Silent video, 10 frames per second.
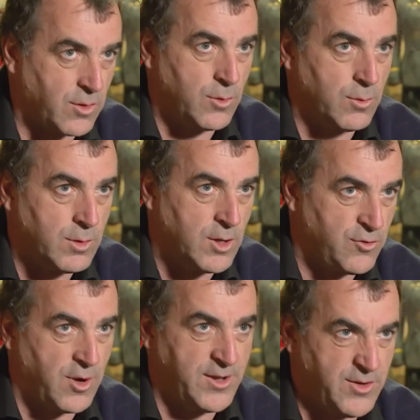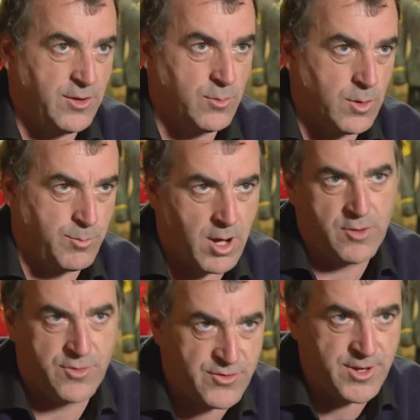It's still trying to do what
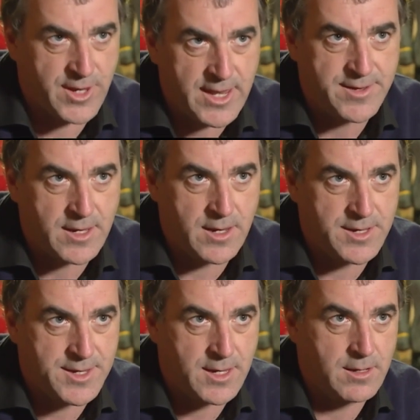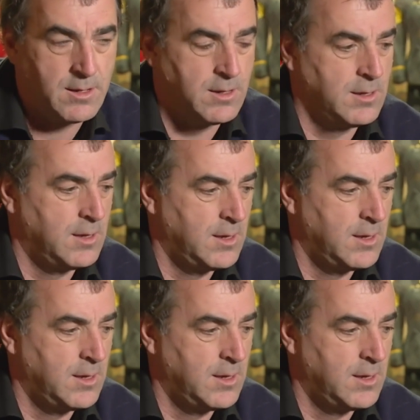Partridge did in eighteen nineteen.